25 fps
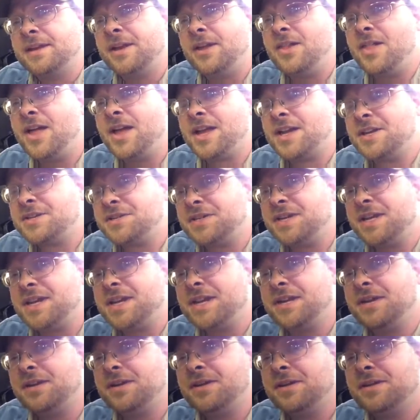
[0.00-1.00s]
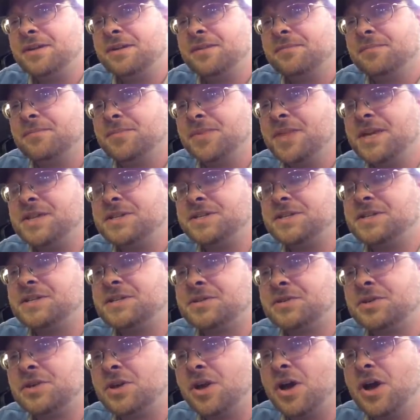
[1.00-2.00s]
Now, like I said, this
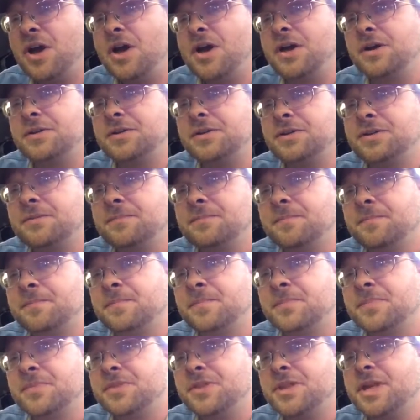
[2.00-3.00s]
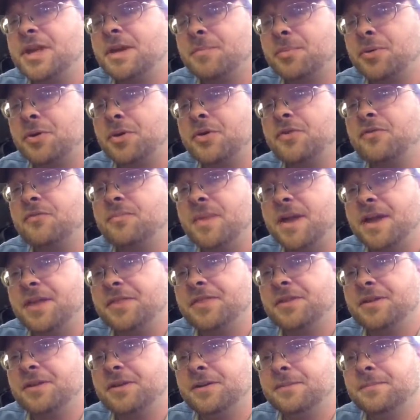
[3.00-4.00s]
is not the approved
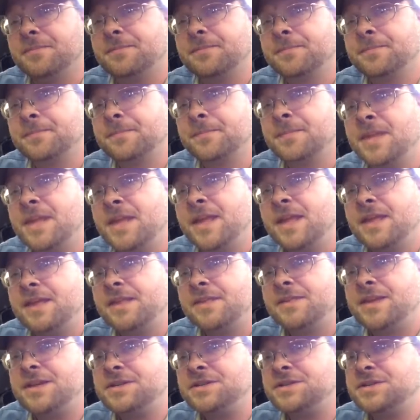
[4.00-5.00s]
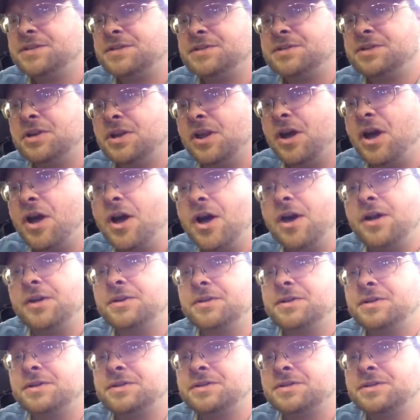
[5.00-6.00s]
method. This is
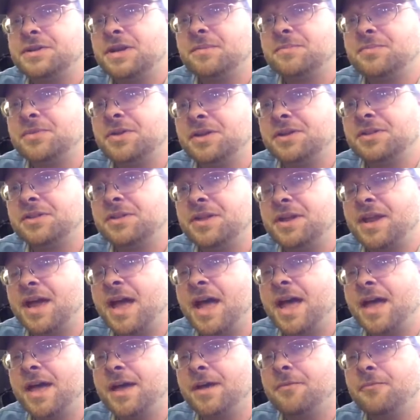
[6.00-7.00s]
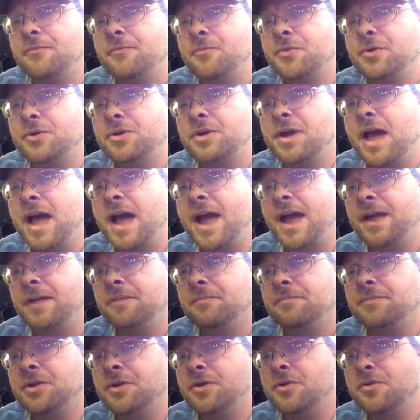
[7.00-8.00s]
not something that I would
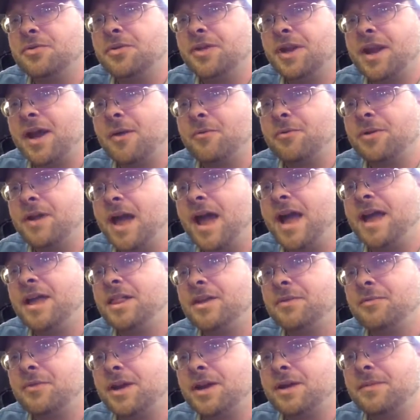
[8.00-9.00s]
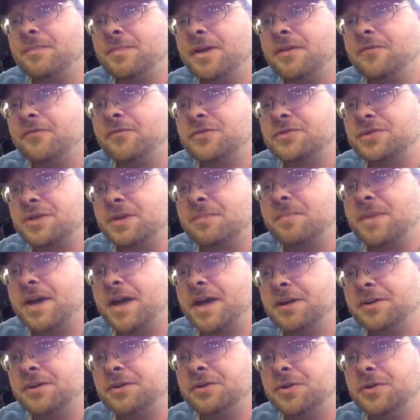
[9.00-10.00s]
highly recommend for
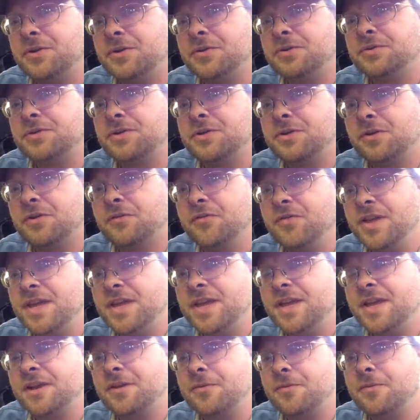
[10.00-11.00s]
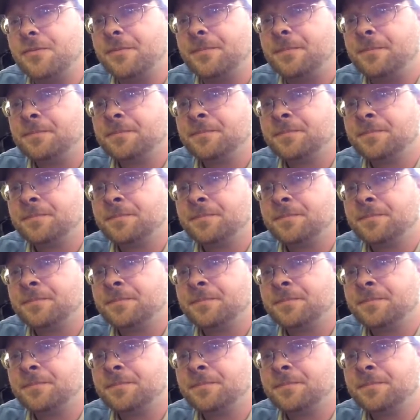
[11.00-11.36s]
somebody to do to their vehicle.